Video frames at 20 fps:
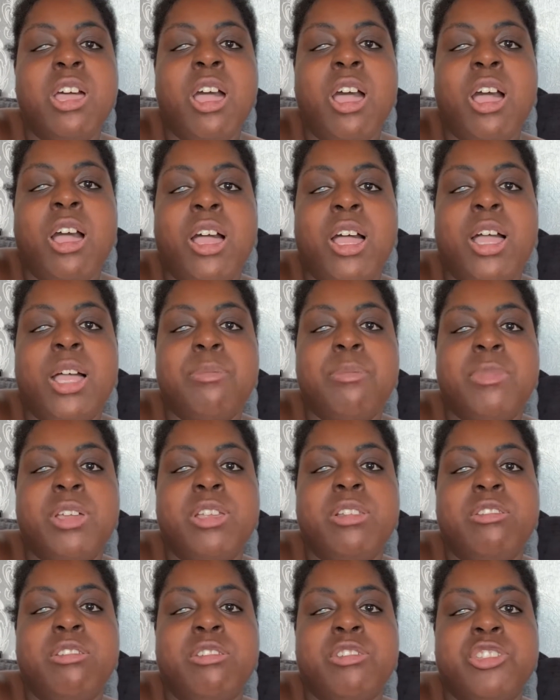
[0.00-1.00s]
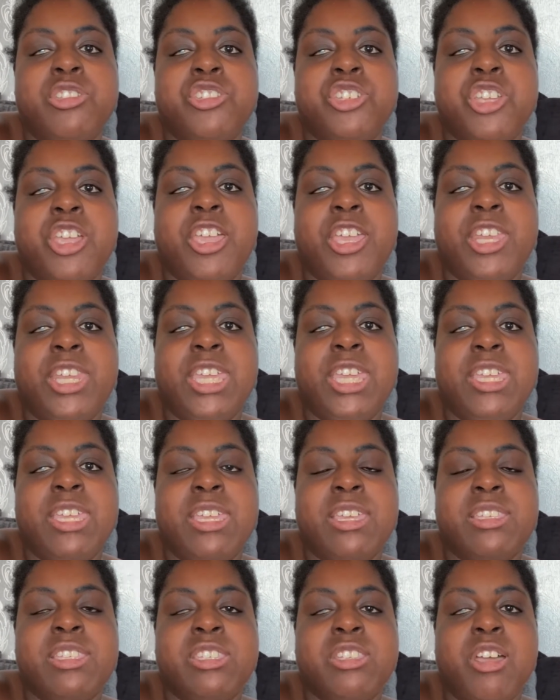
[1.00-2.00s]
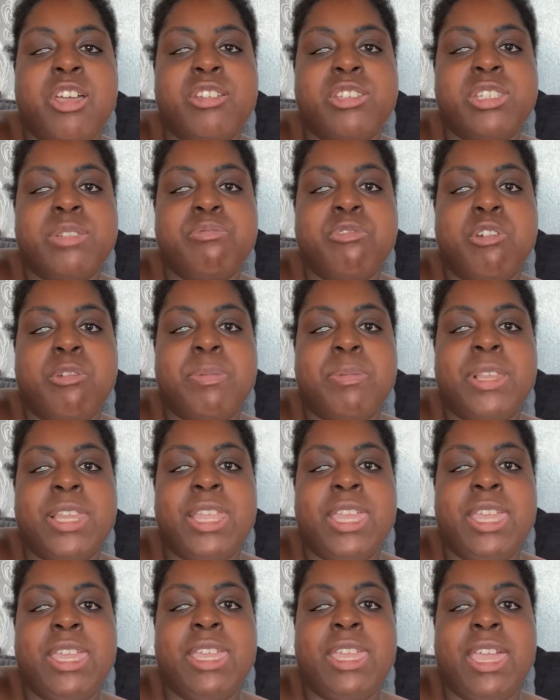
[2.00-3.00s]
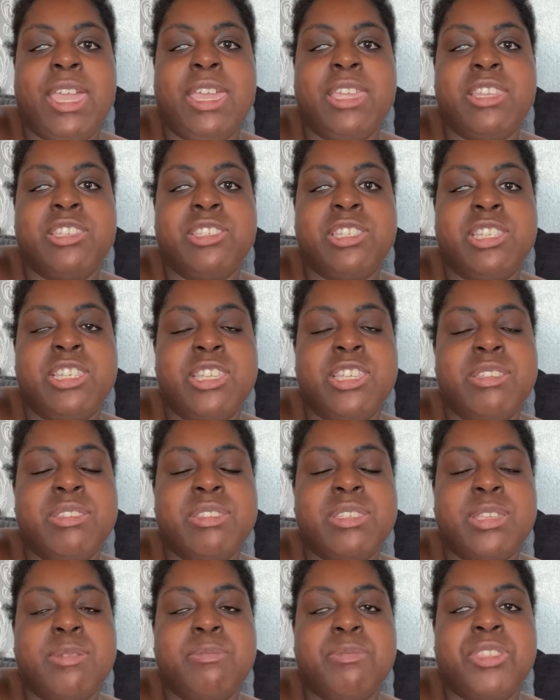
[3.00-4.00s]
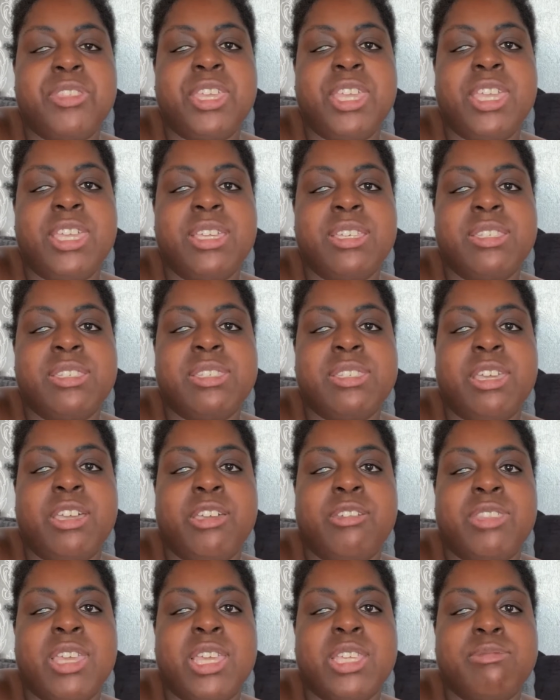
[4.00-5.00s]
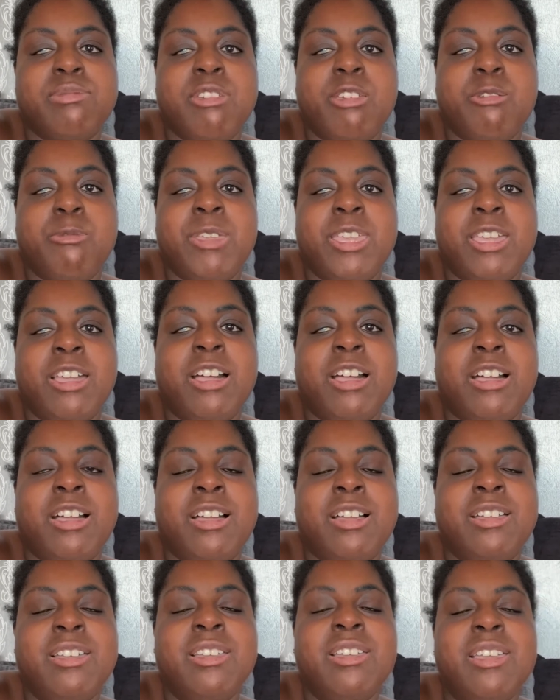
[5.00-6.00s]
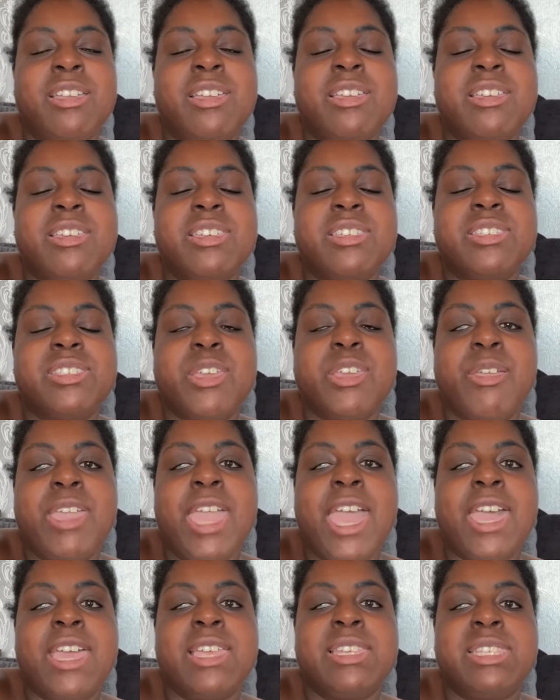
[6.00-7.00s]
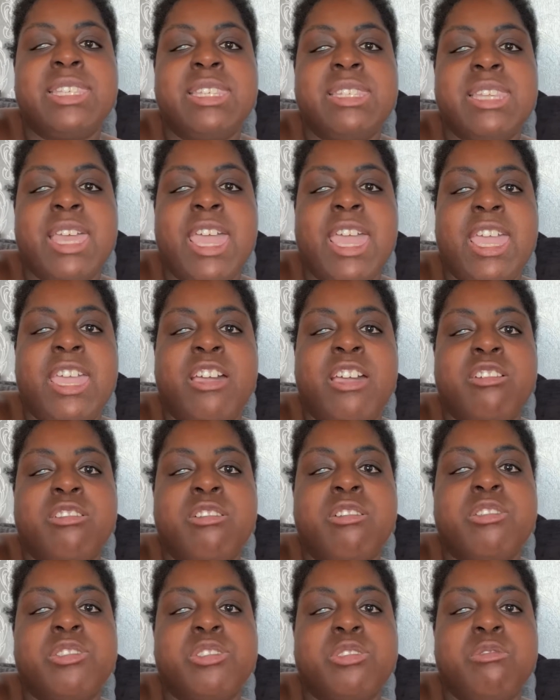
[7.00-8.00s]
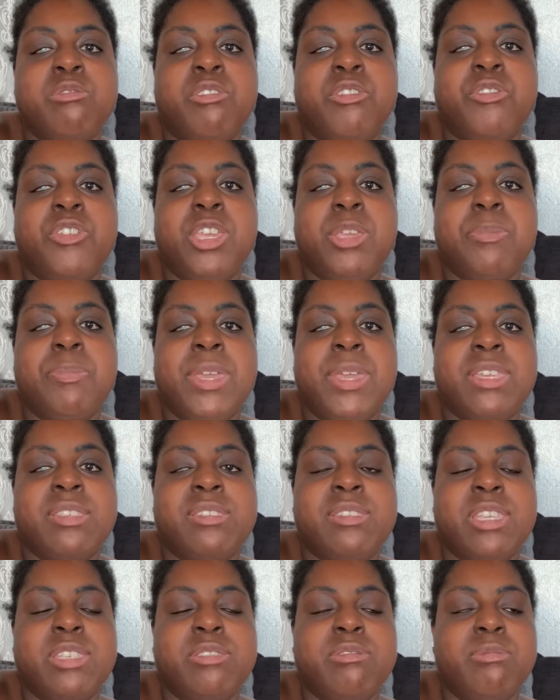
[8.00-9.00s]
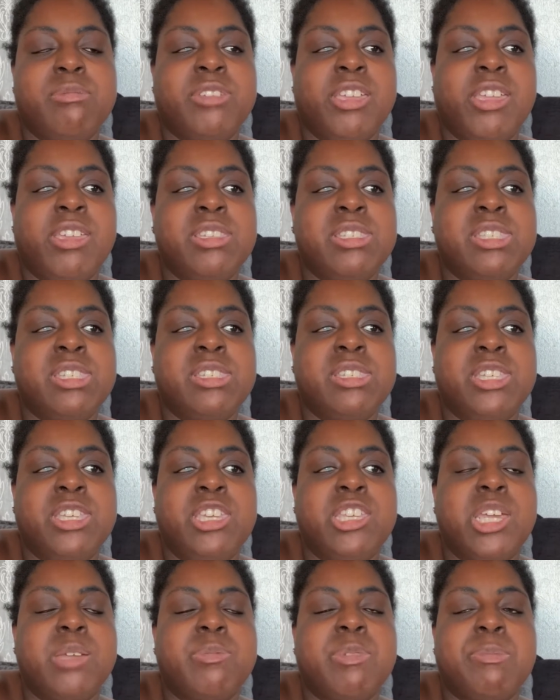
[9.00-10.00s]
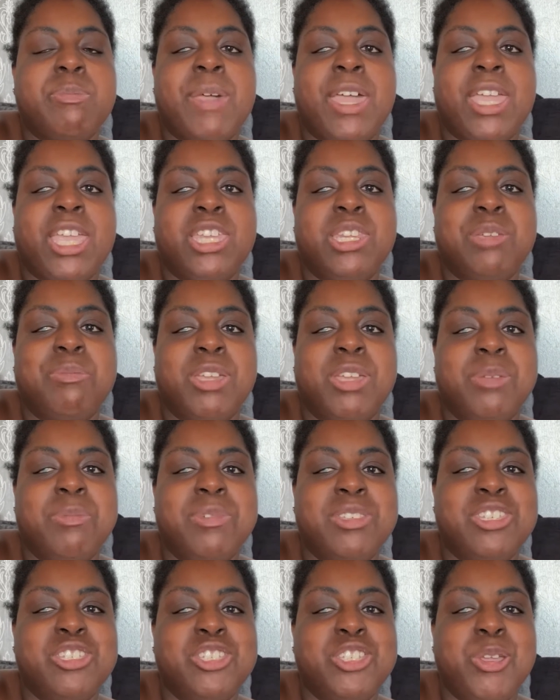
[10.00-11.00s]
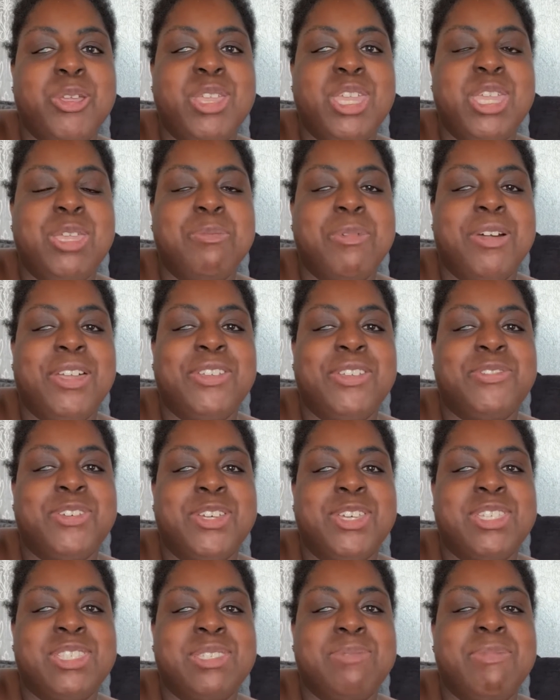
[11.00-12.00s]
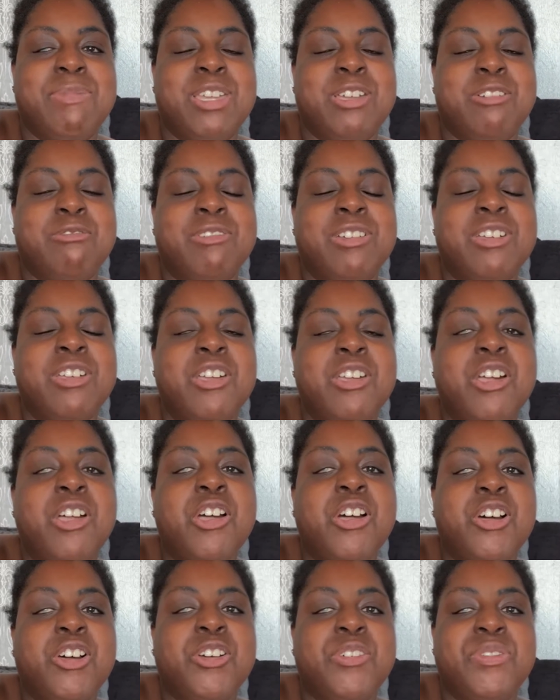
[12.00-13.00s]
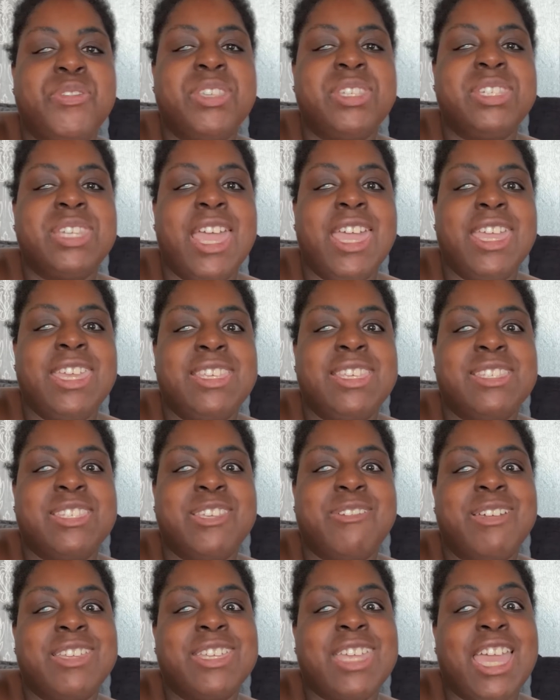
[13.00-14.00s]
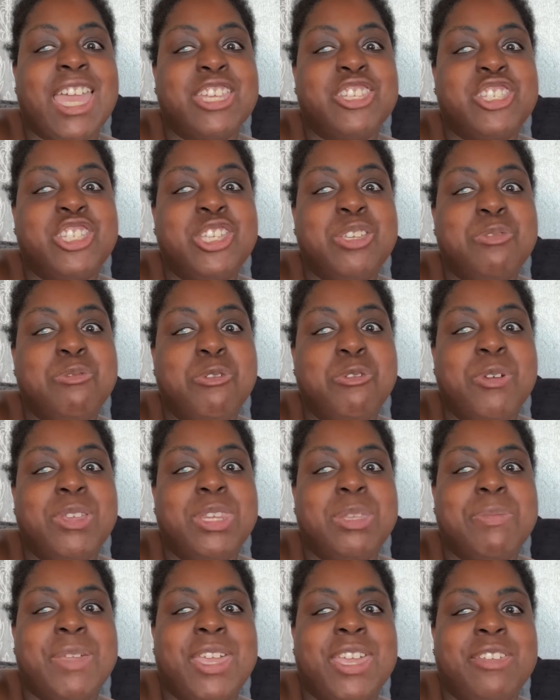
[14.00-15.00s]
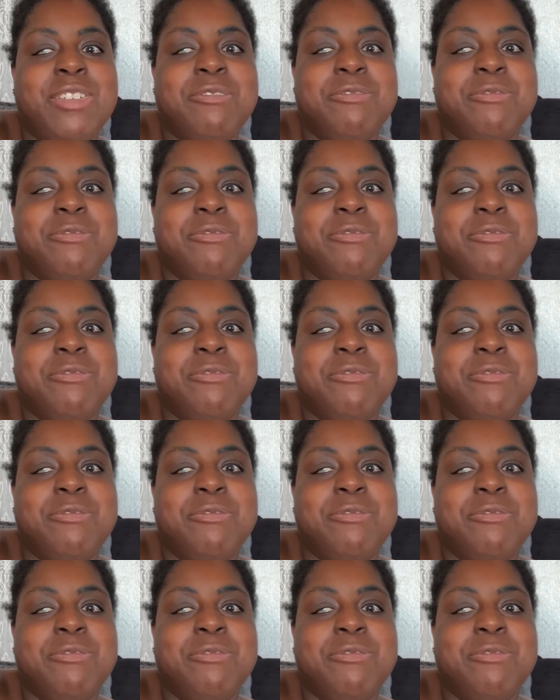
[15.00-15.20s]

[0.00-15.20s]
loss journey started properly and to lose something. So that's where we are. So yeah, today I've got to sort a few bits, that's what I'm going to do, and I'll be back in a moment to show you my first meal of the day. So I catch you all in a bit.